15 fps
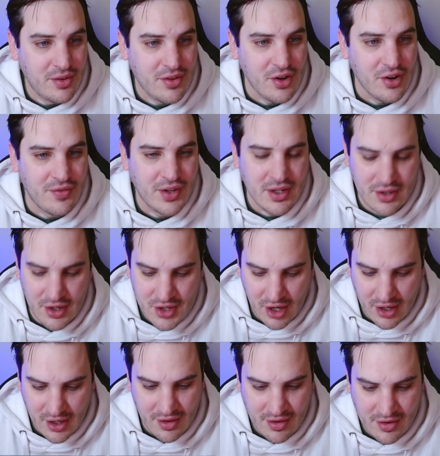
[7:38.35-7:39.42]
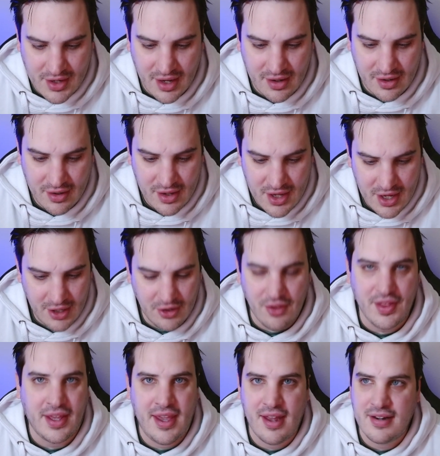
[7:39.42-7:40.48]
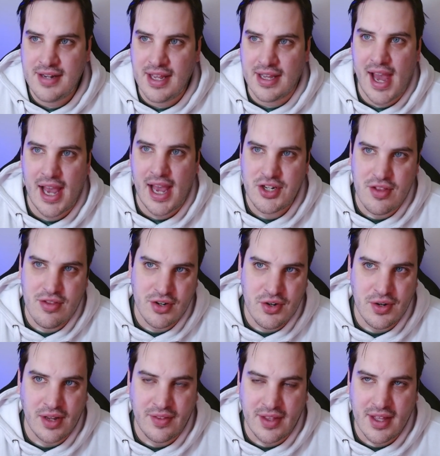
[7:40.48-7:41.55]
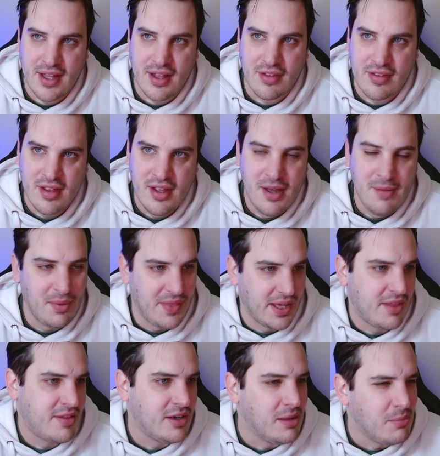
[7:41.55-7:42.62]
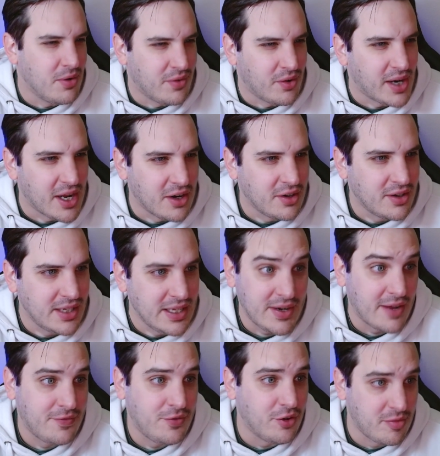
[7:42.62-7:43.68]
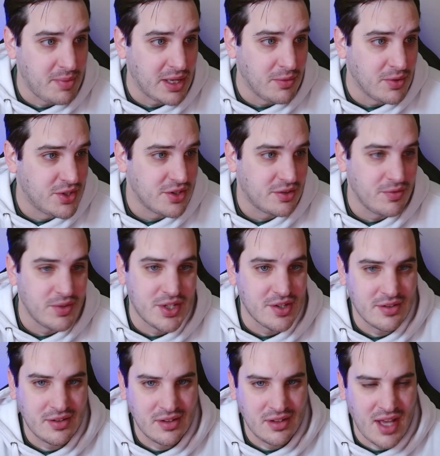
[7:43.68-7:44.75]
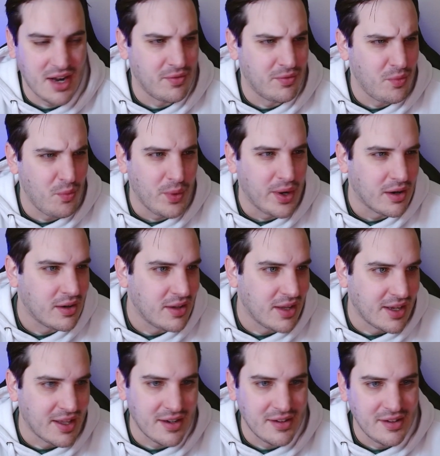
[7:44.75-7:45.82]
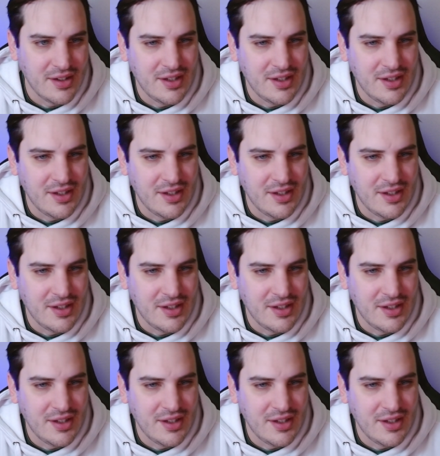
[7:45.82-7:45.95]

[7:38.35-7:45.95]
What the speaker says: So if a target is stunned, they can't take actions or do anything else, but they can still move around even at full speed, which is kind of weird again.